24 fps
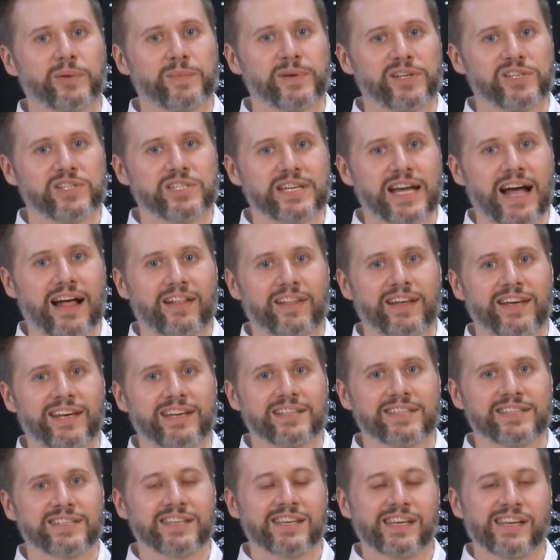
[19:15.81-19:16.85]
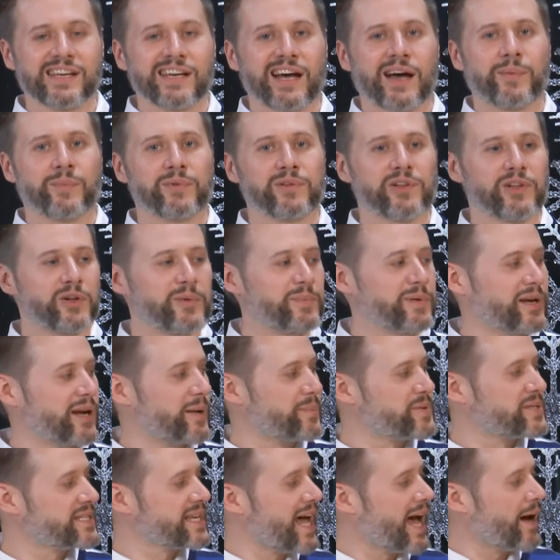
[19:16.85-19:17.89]
bit jealous. I'm a little bit
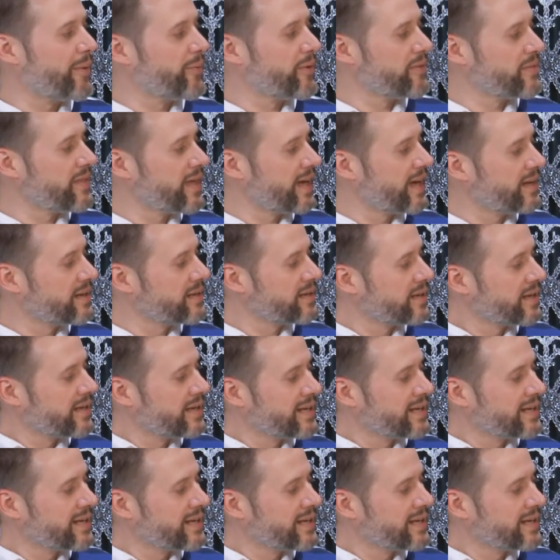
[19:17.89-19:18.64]
upset with it.